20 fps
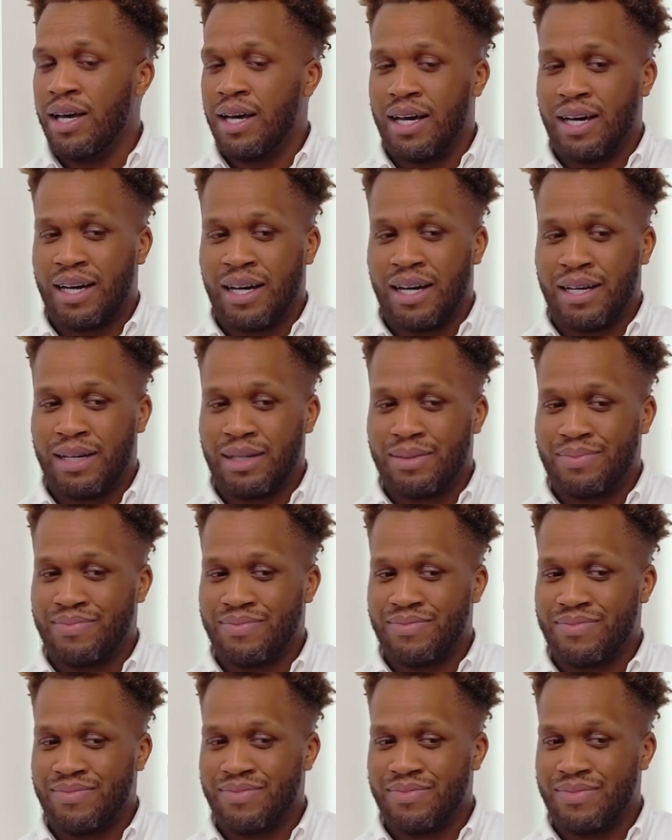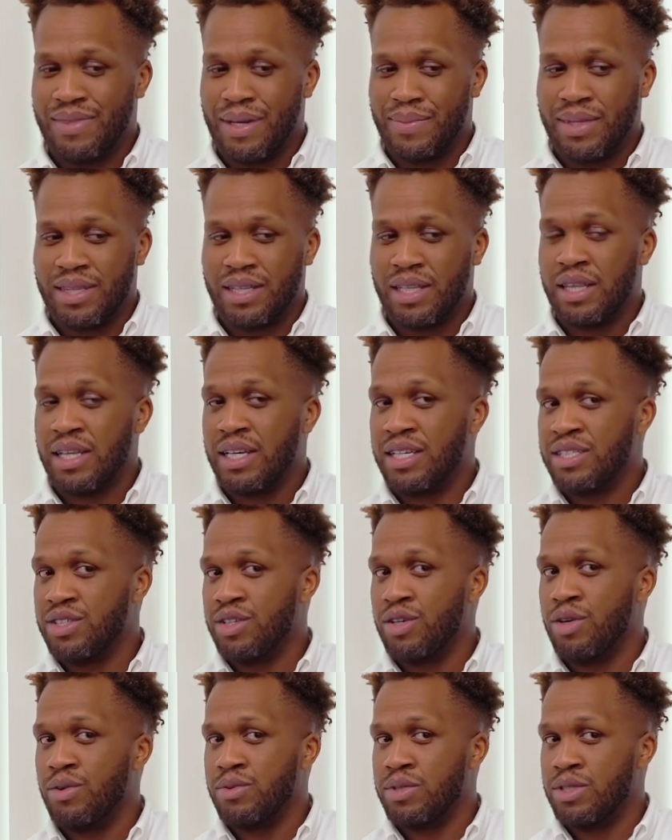the
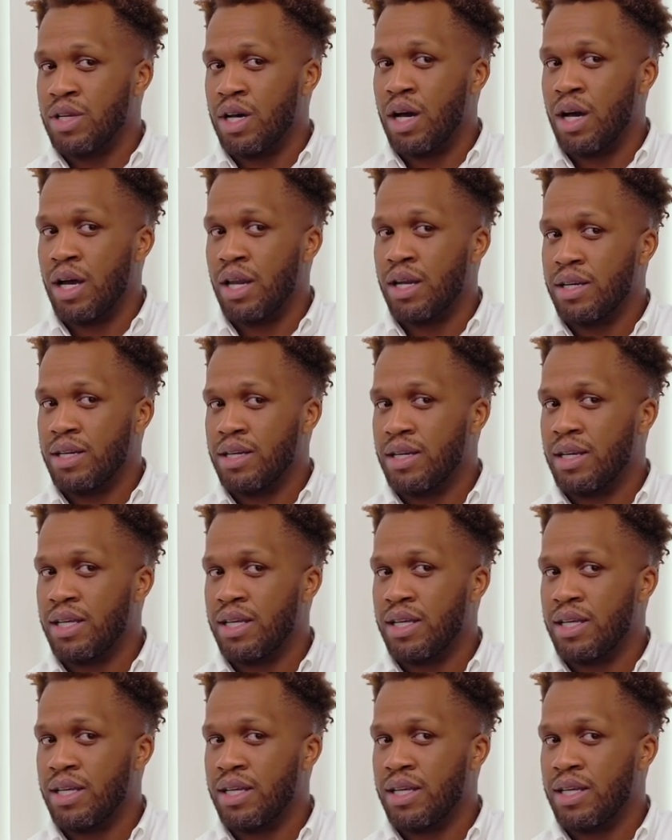list goes on,